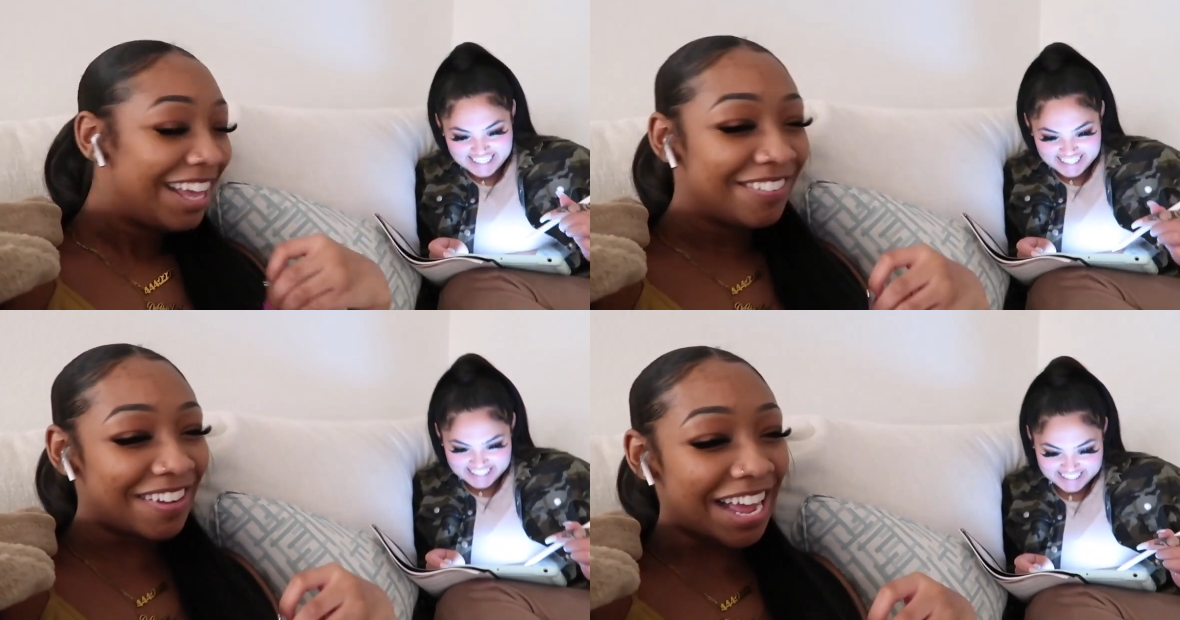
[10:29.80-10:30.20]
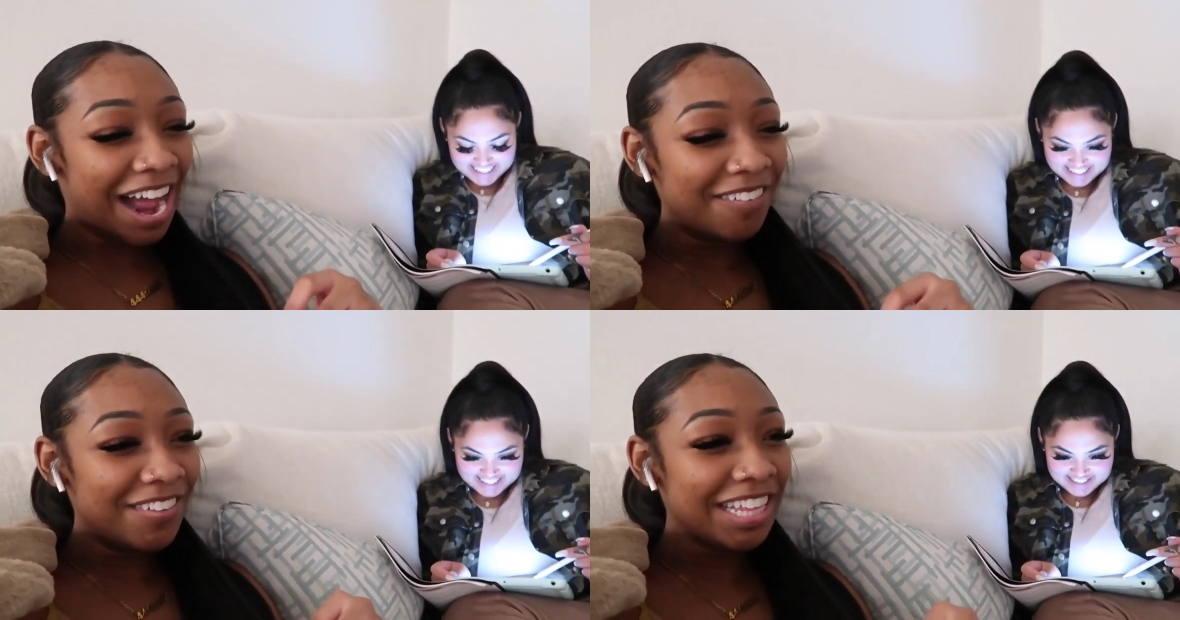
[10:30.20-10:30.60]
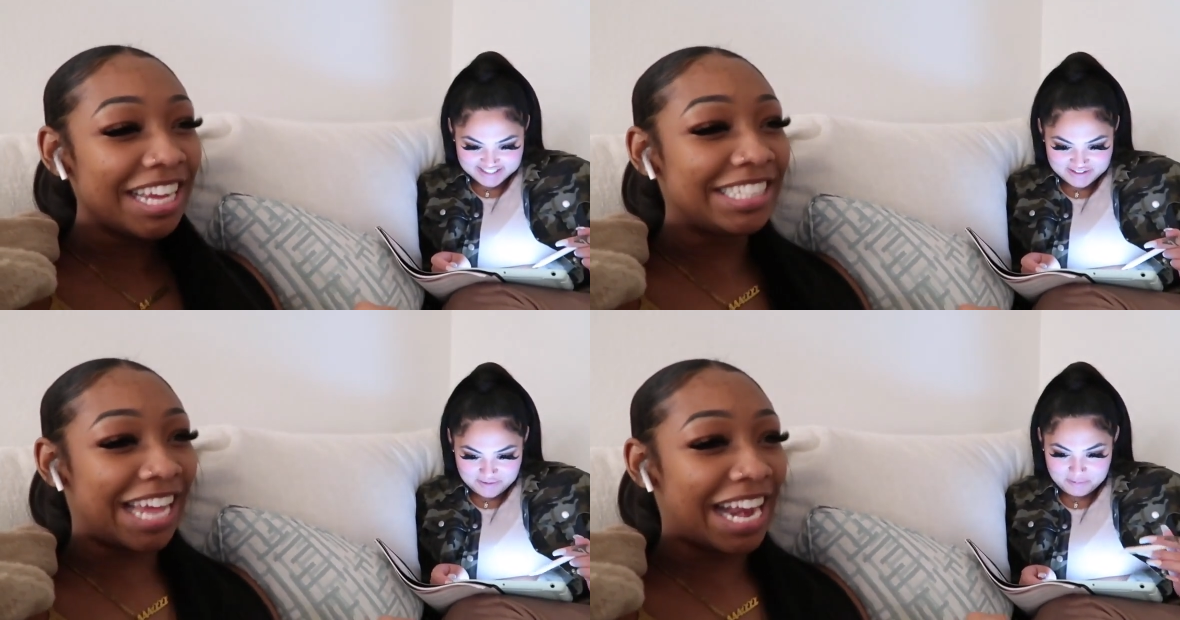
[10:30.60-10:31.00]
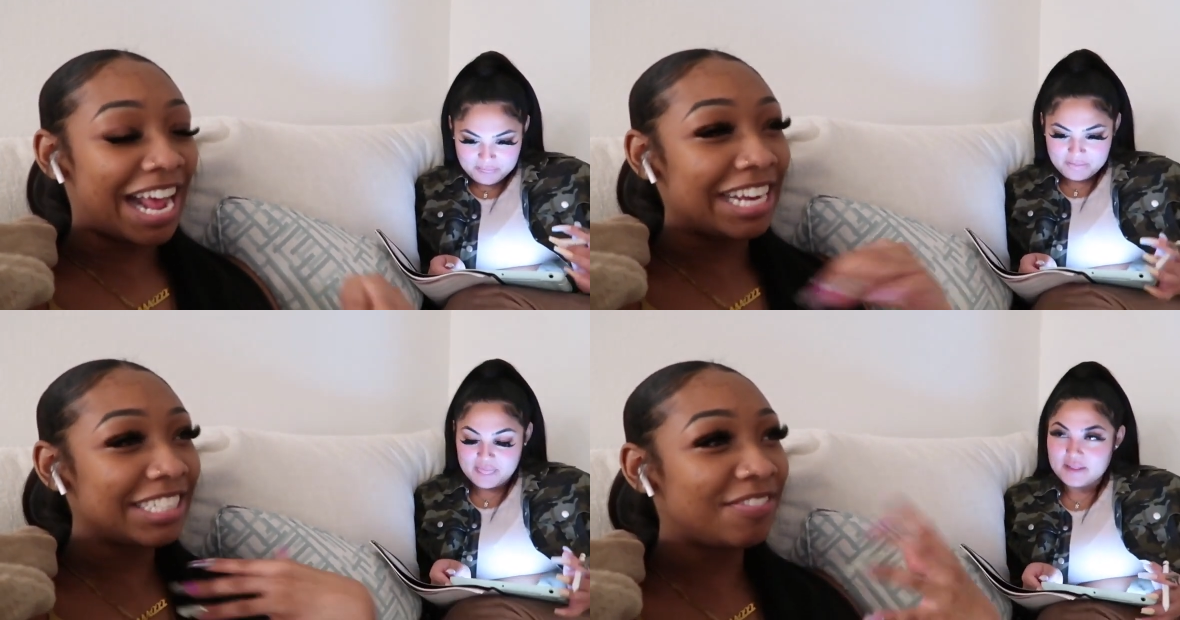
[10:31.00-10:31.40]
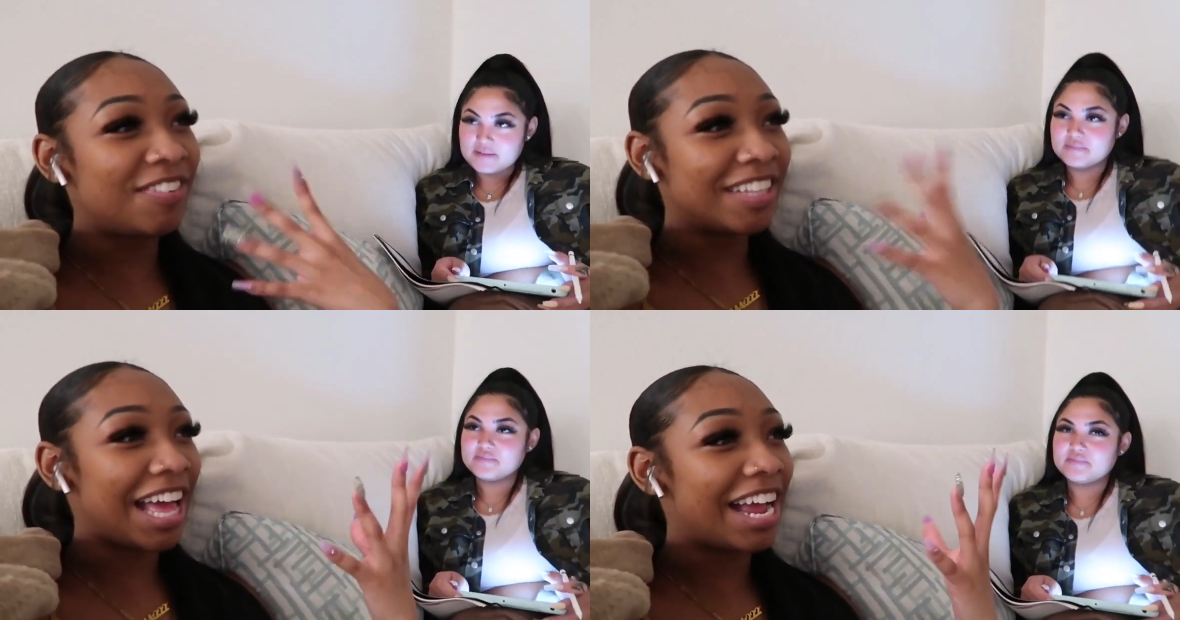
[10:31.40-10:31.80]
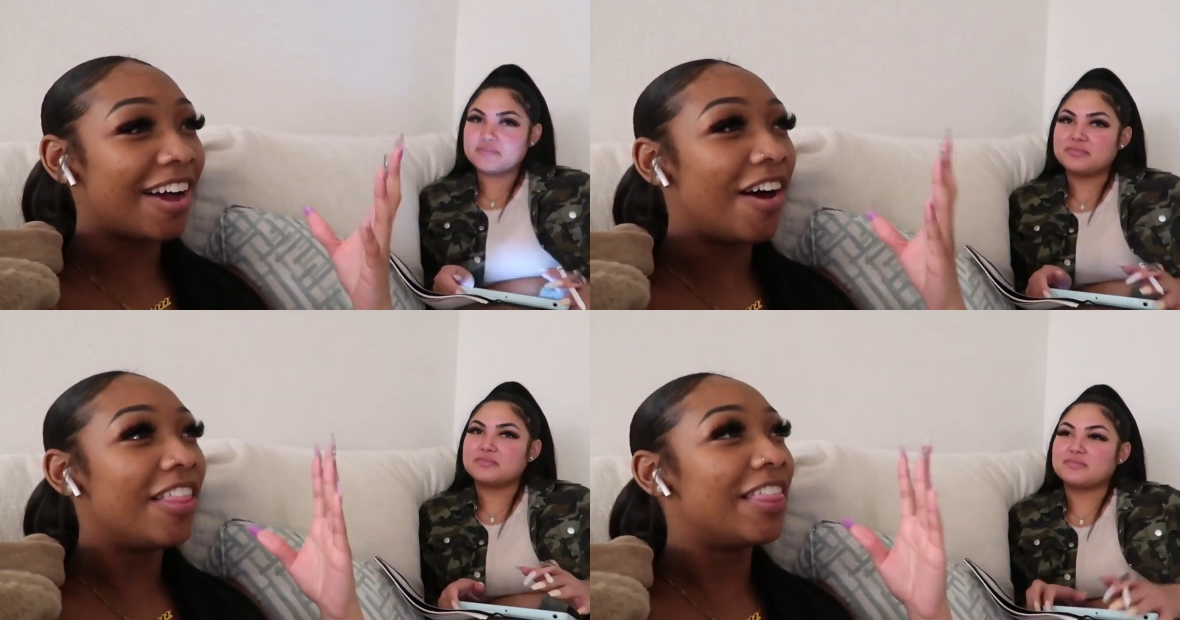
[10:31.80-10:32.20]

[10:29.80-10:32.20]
Speaker 1: But I'm really excited. I just feel like